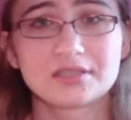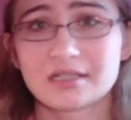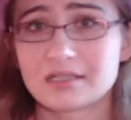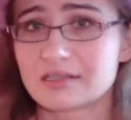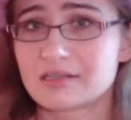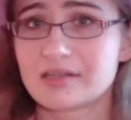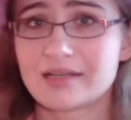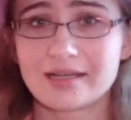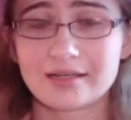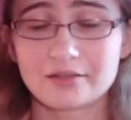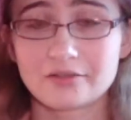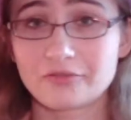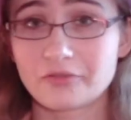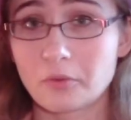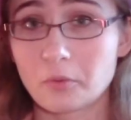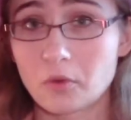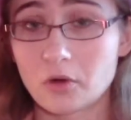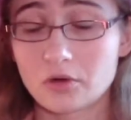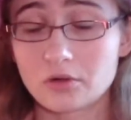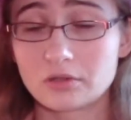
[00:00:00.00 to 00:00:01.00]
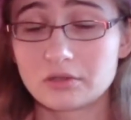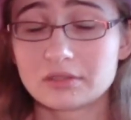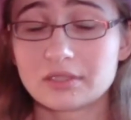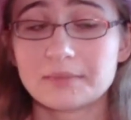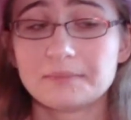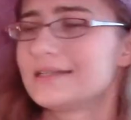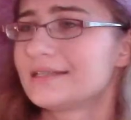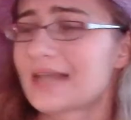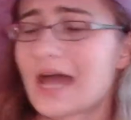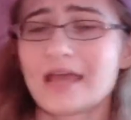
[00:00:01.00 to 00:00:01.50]
and the end of the world.
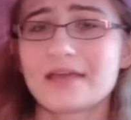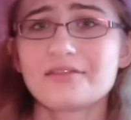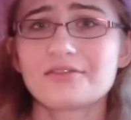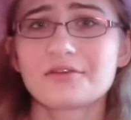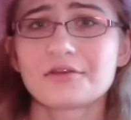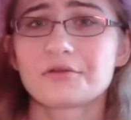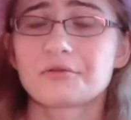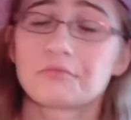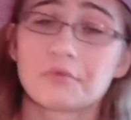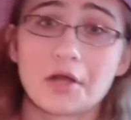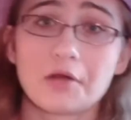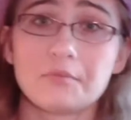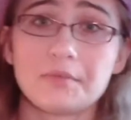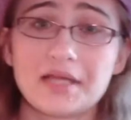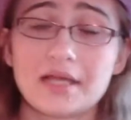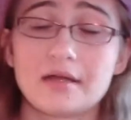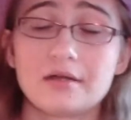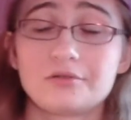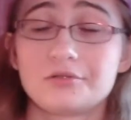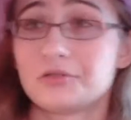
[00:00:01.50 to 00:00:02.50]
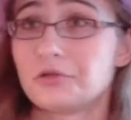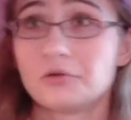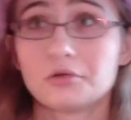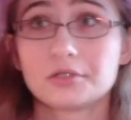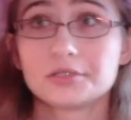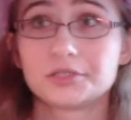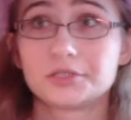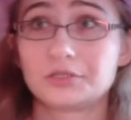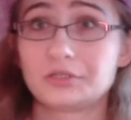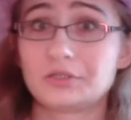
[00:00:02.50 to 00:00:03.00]
Neither Romeo
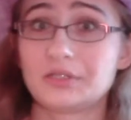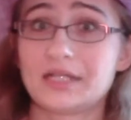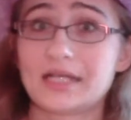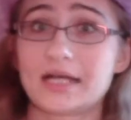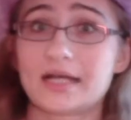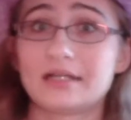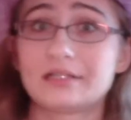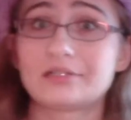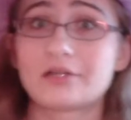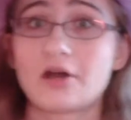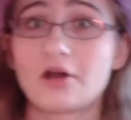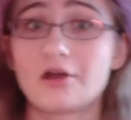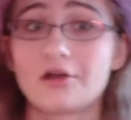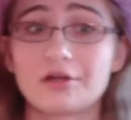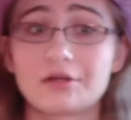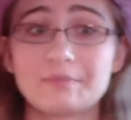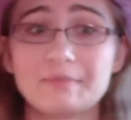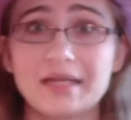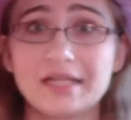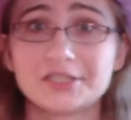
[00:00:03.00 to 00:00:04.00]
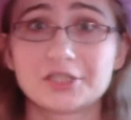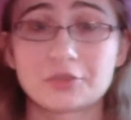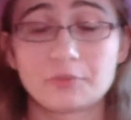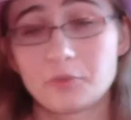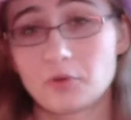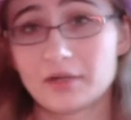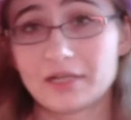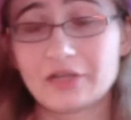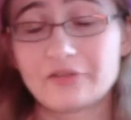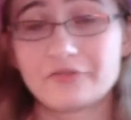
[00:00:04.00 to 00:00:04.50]
nor Juliet are major
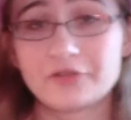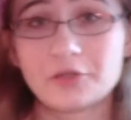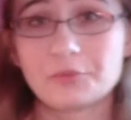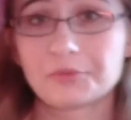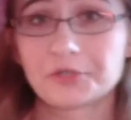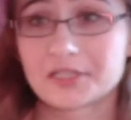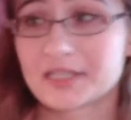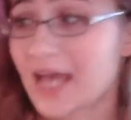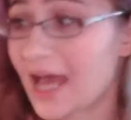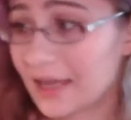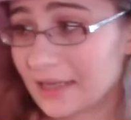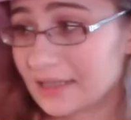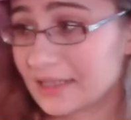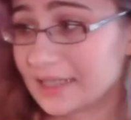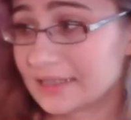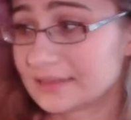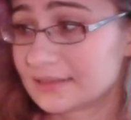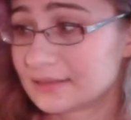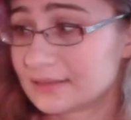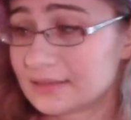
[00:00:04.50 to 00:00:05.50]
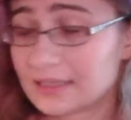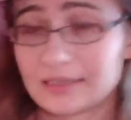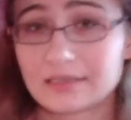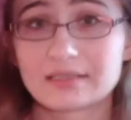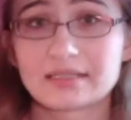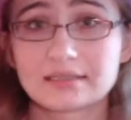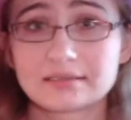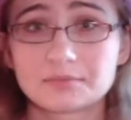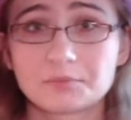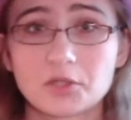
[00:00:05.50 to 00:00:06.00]
point of view protagonists
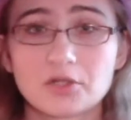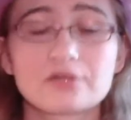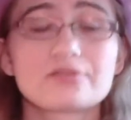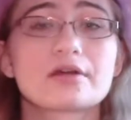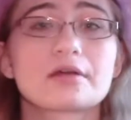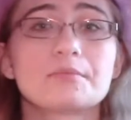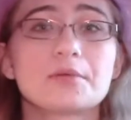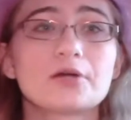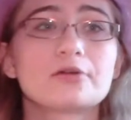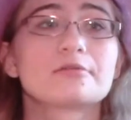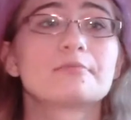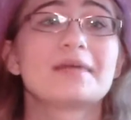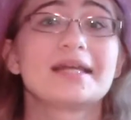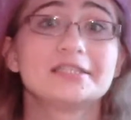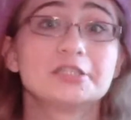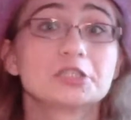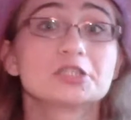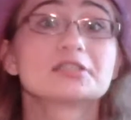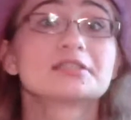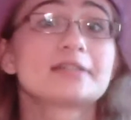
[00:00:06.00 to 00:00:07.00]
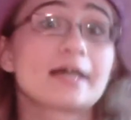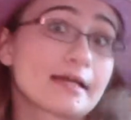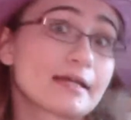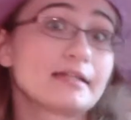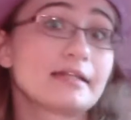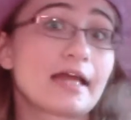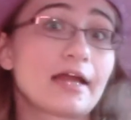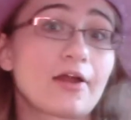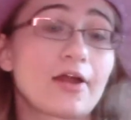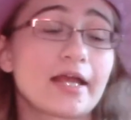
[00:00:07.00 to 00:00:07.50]
in this book. They're both major
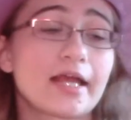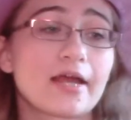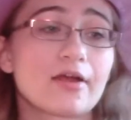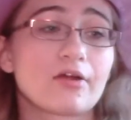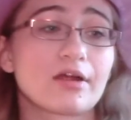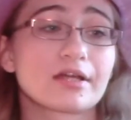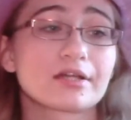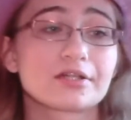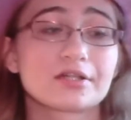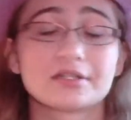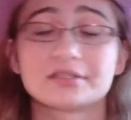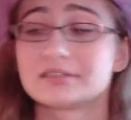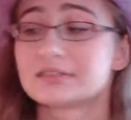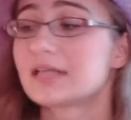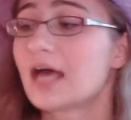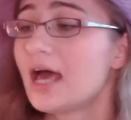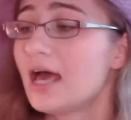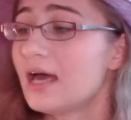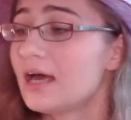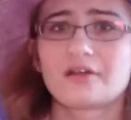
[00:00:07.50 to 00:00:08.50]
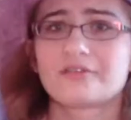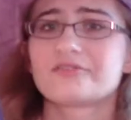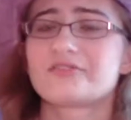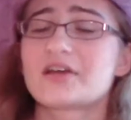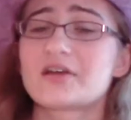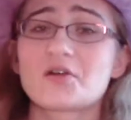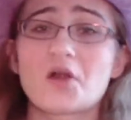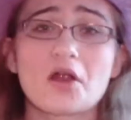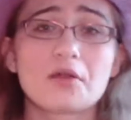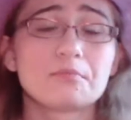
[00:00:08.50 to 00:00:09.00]
secondary characters.
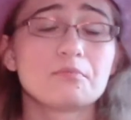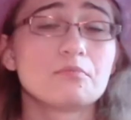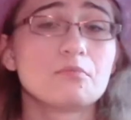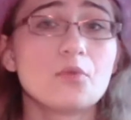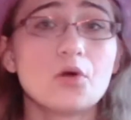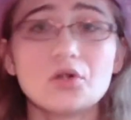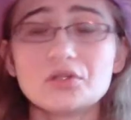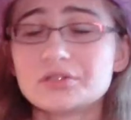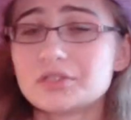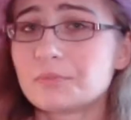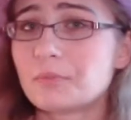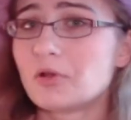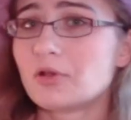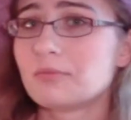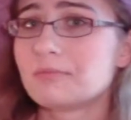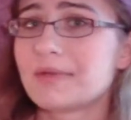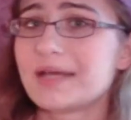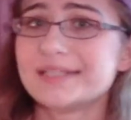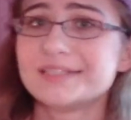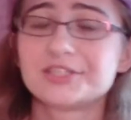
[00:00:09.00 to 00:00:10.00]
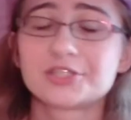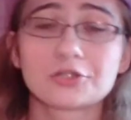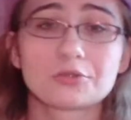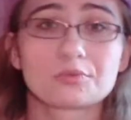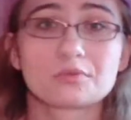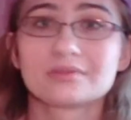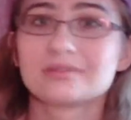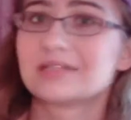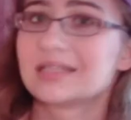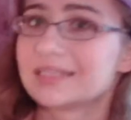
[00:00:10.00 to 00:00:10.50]
There are multiple major
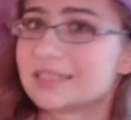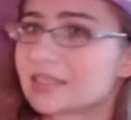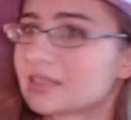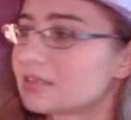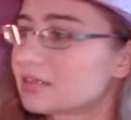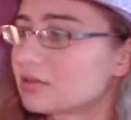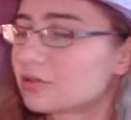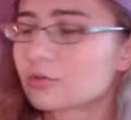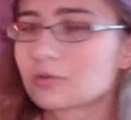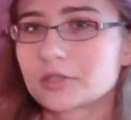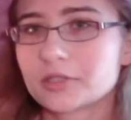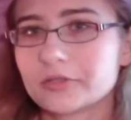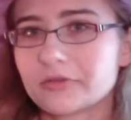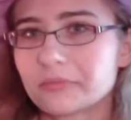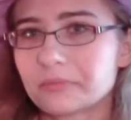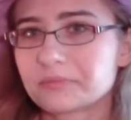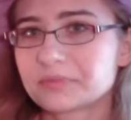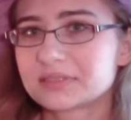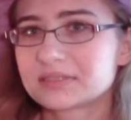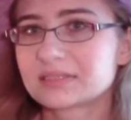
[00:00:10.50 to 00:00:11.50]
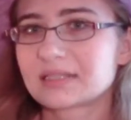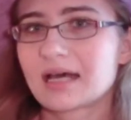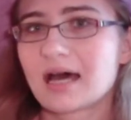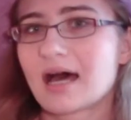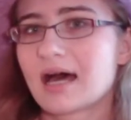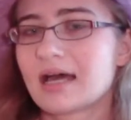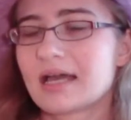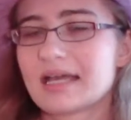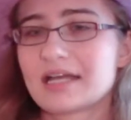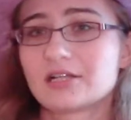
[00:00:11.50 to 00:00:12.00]
religious groups
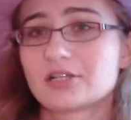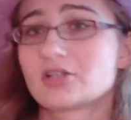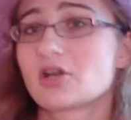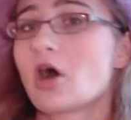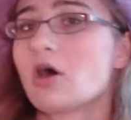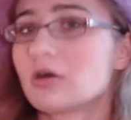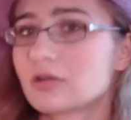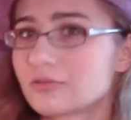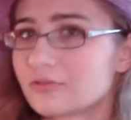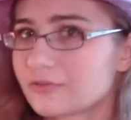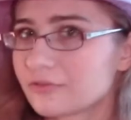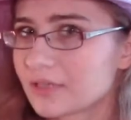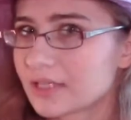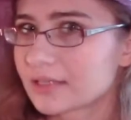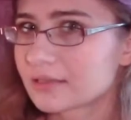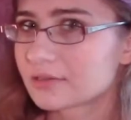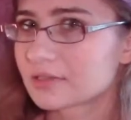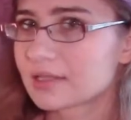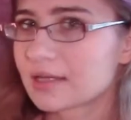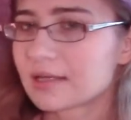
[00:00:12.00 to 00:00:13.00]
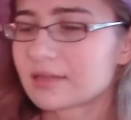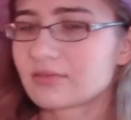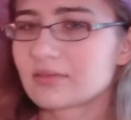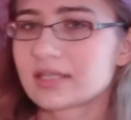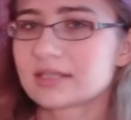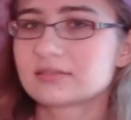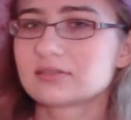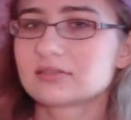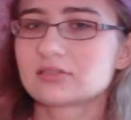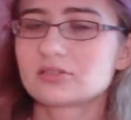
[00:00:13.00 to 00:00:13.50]
and conflict in
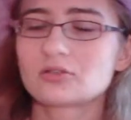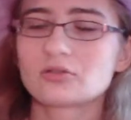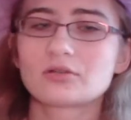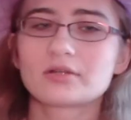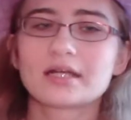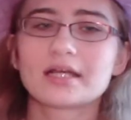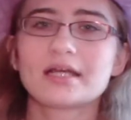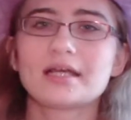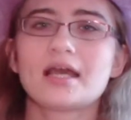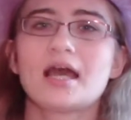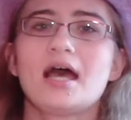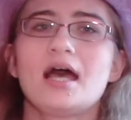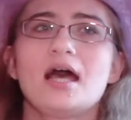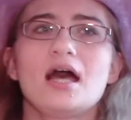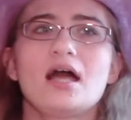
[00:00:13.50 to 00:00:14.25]
this story.